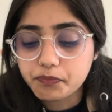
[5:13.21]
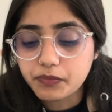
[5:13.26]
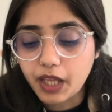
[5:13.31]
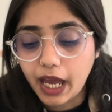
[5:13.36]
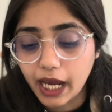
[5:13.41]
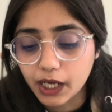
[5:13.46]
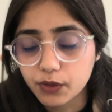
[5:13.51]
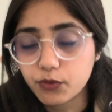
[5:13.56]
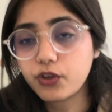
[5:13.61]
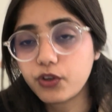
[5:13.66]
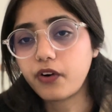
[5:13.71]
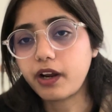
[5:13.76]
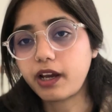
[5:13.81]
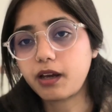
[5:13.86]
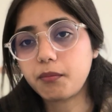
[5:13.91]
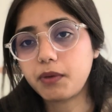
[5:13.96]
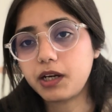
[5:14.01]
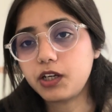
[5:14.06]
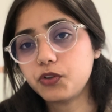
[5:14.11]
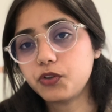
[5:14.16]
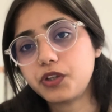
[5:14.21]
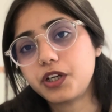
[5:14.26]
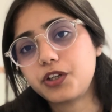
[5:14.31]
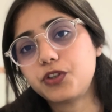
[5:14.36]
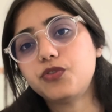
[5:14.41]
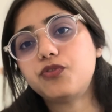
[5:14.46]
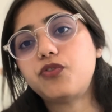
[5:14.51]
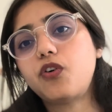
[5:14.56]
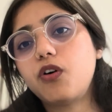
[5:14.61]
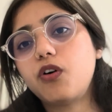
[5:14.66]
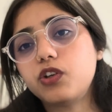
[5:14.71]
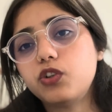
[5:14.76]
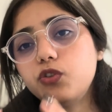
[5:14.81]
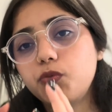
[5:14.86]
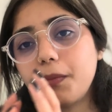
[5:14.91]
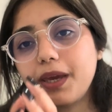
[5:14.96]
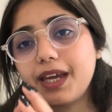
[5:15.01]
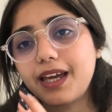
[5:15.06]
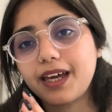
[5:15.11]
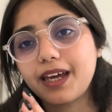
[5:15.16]
I would recommend you that you
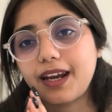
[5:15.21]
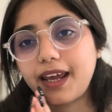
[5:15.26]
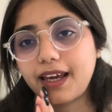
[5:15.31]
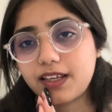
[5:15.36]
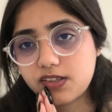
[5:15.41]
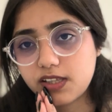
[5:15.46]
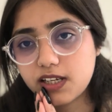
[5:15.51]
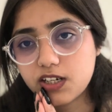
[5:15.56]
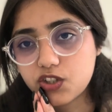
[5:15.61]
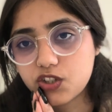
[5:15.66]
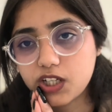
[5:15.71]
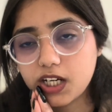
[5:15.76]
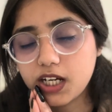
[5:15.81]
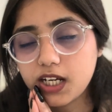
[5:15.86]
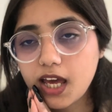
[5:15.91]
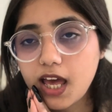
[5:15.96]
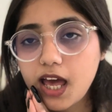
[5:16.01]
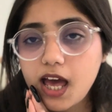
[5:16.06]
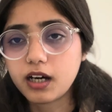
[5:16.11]
make an Excel sheet.